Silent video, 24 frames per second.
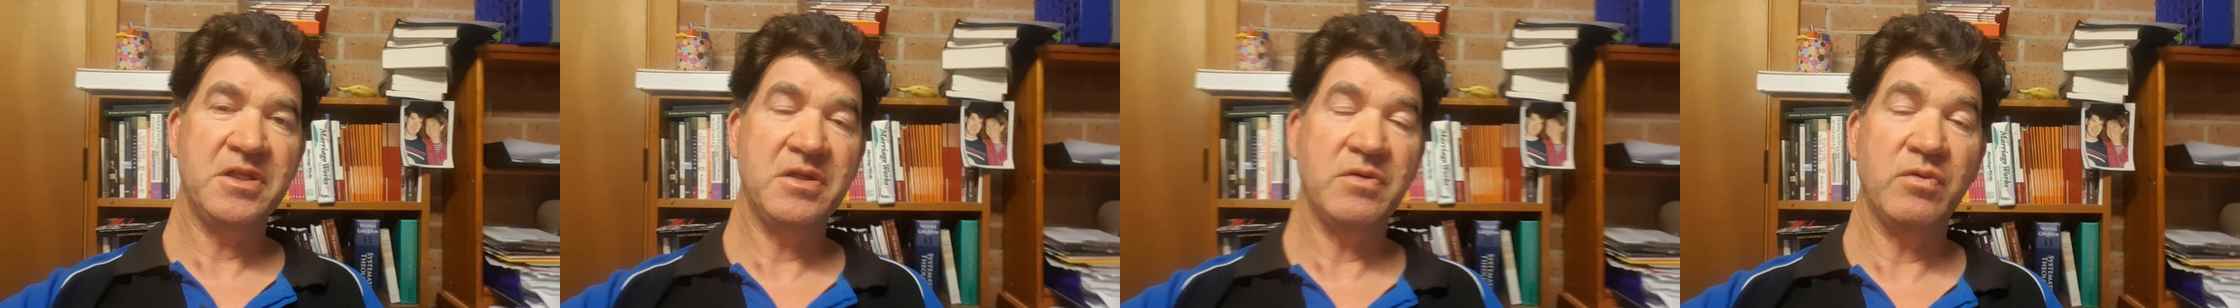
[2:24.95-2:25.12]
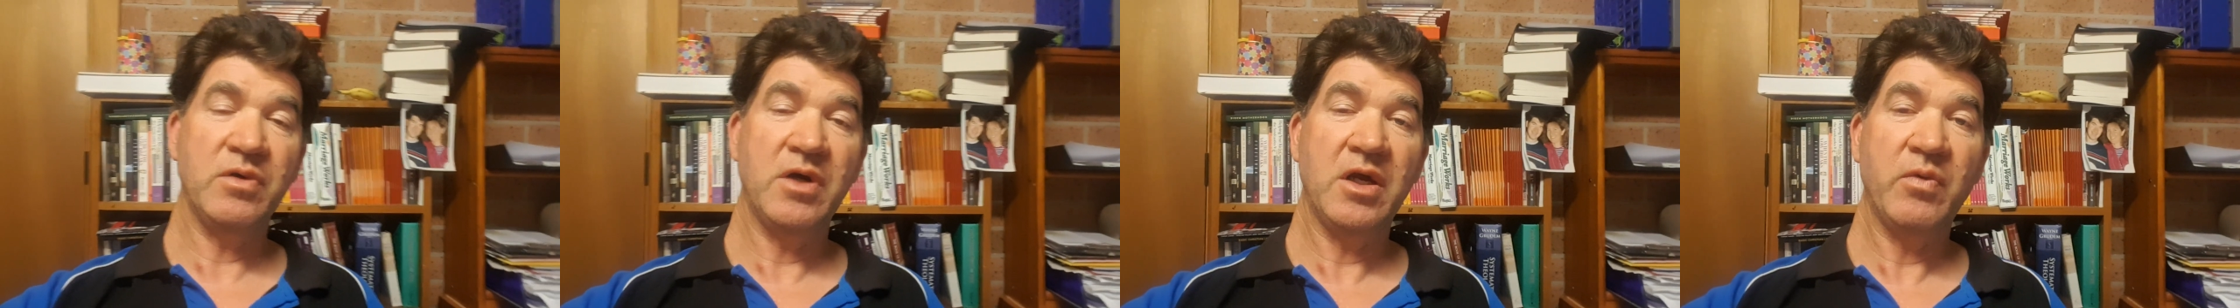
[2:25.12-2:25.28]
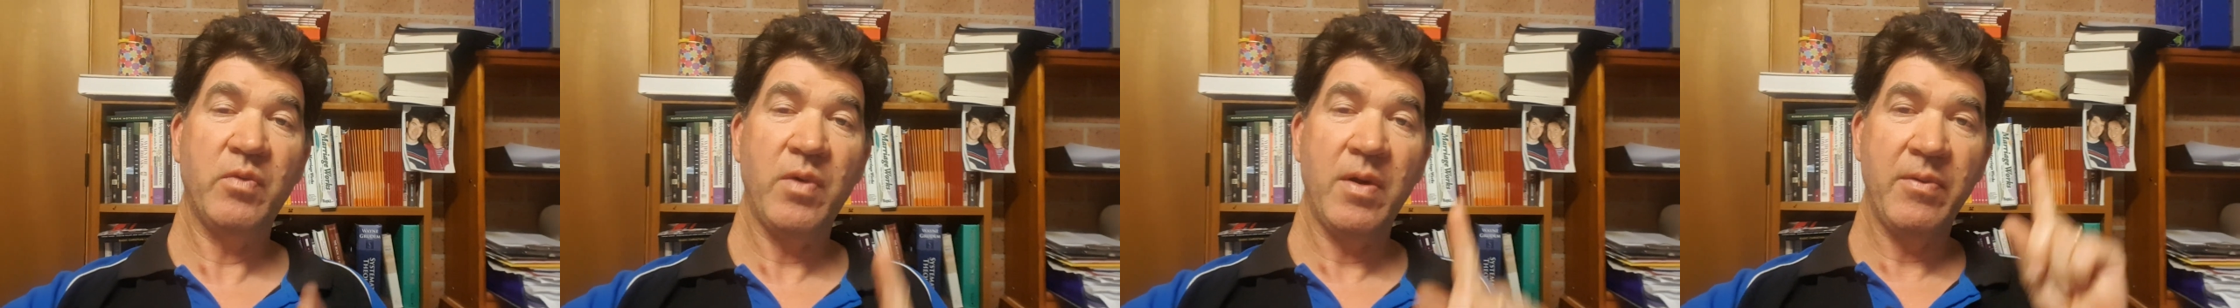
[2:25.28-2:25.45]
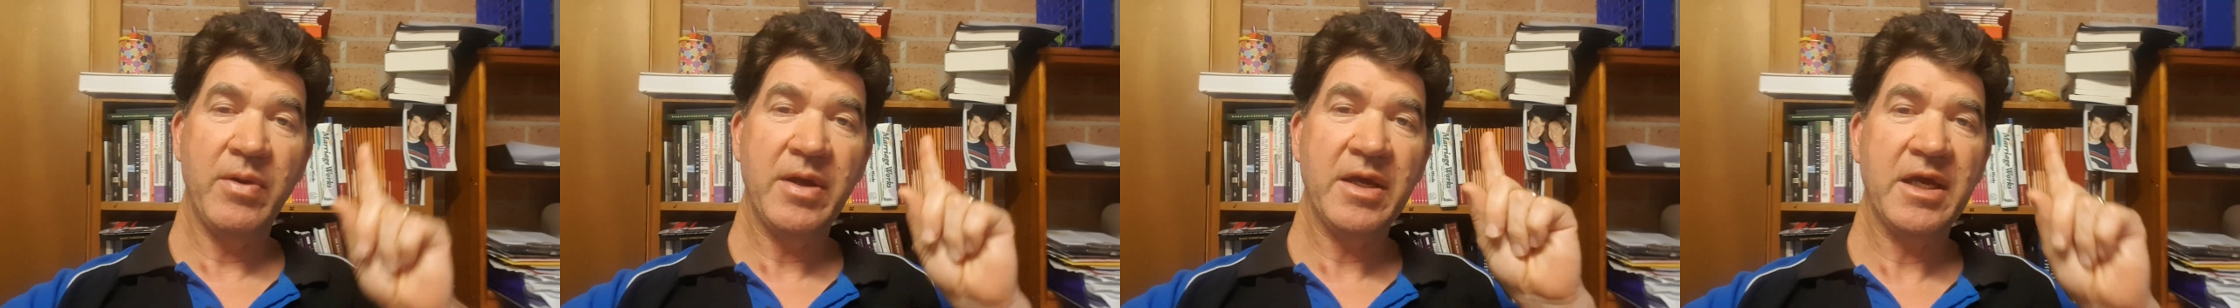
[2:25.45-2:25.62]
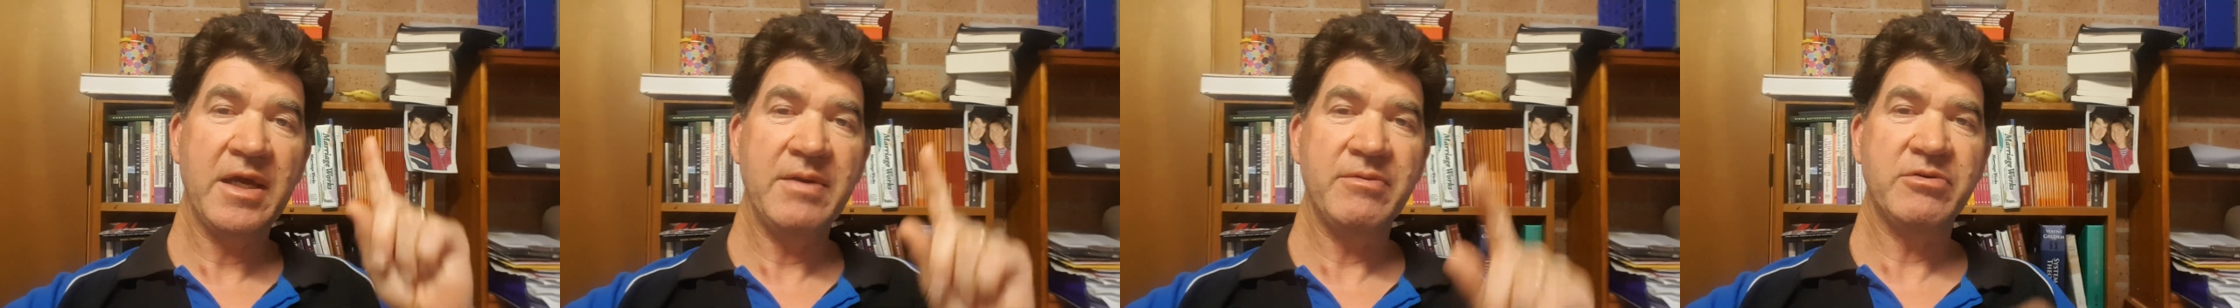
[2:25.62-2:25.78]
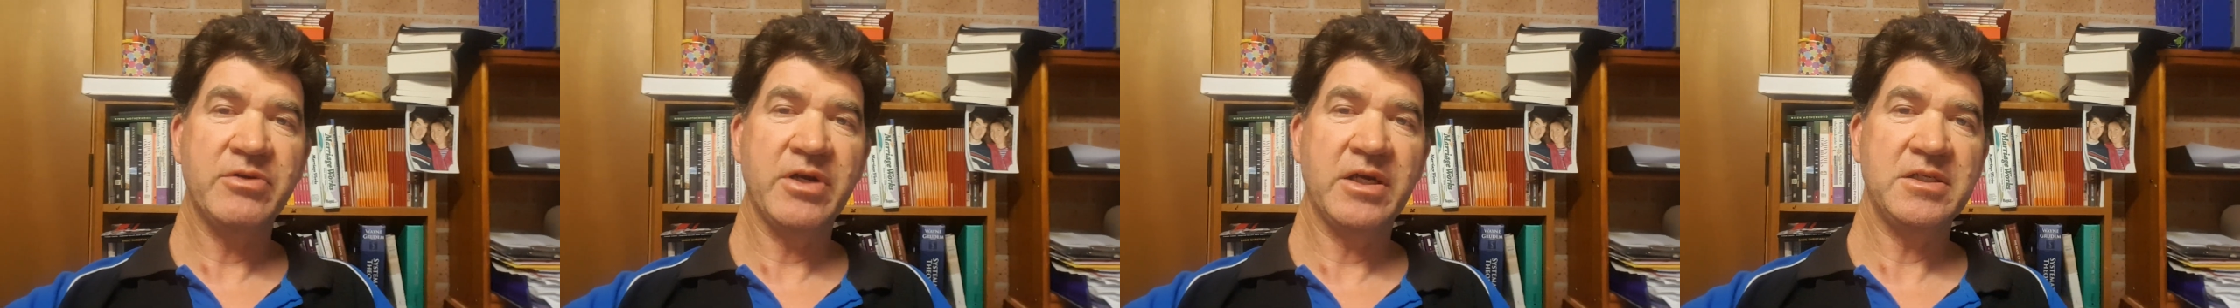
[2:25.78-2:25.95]
the world when we
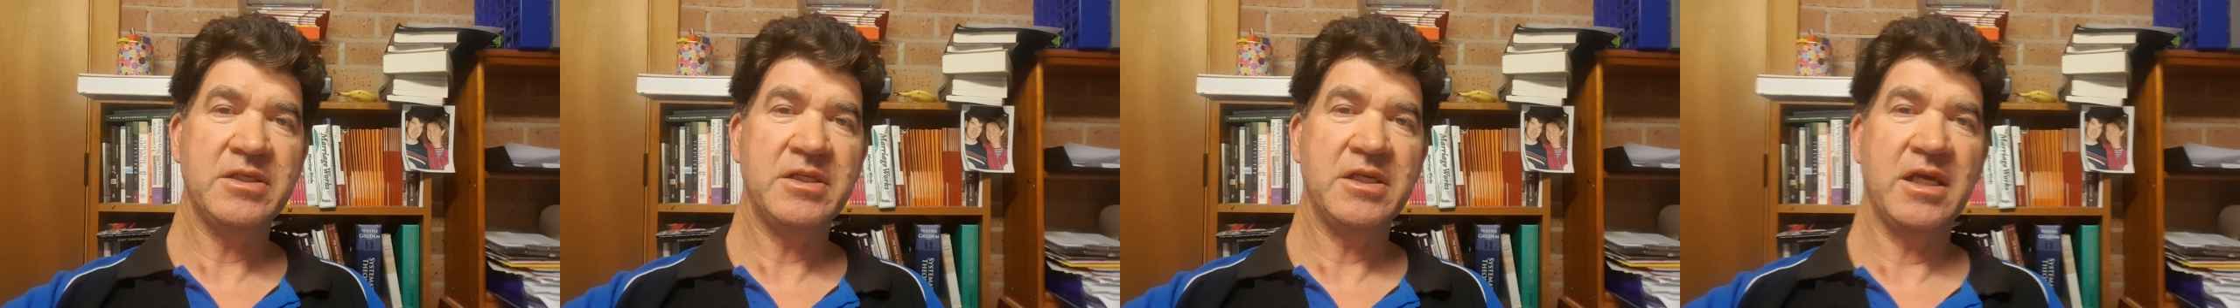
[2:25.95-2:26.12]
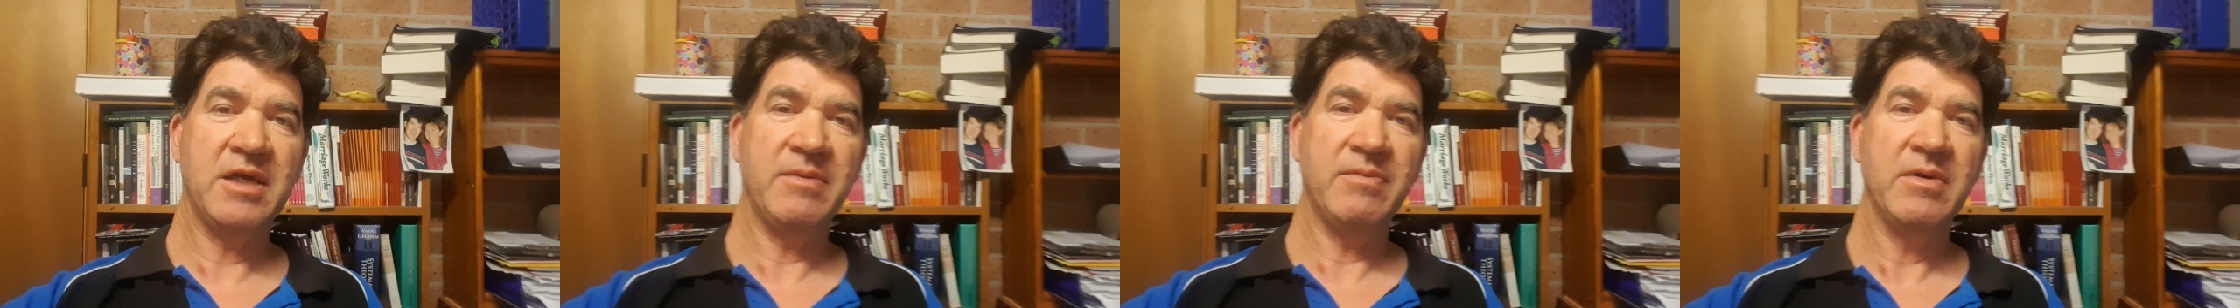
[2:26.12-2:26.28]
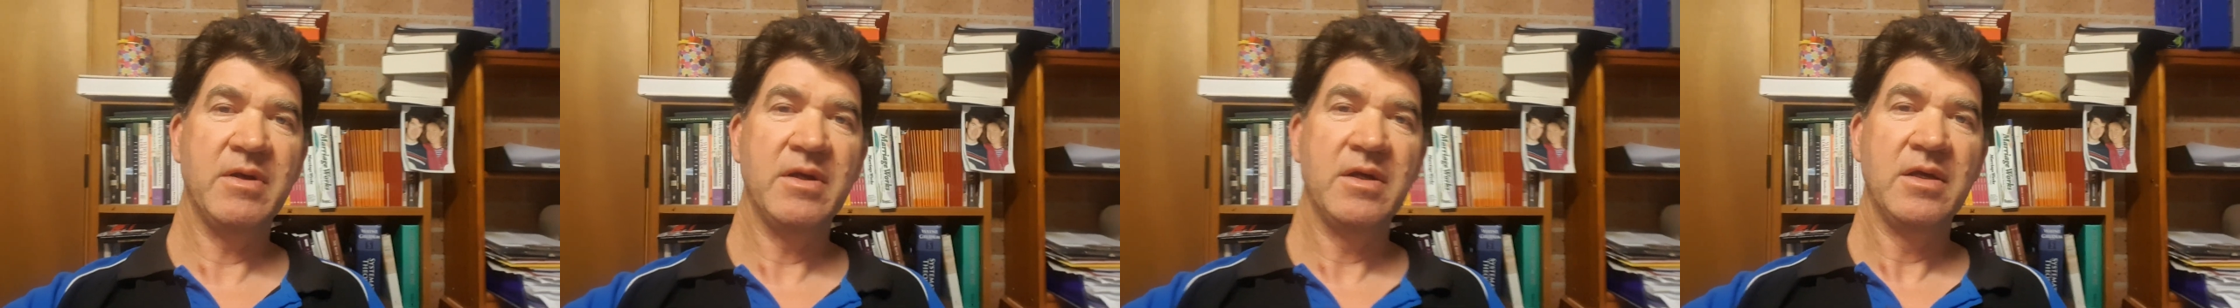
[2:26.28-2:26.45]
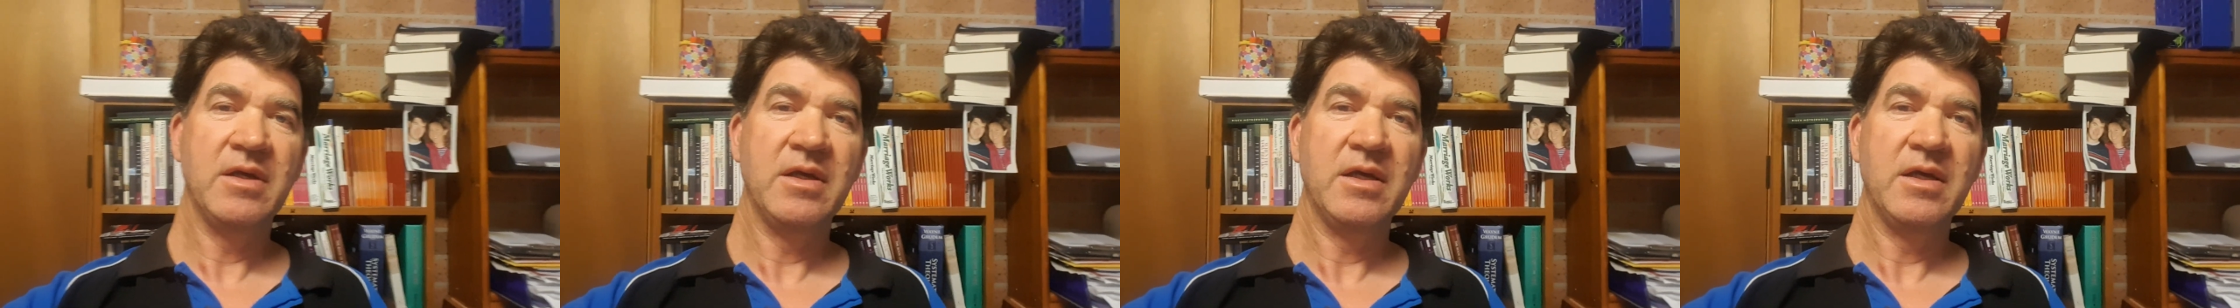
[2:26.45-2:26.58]
keep trusting him.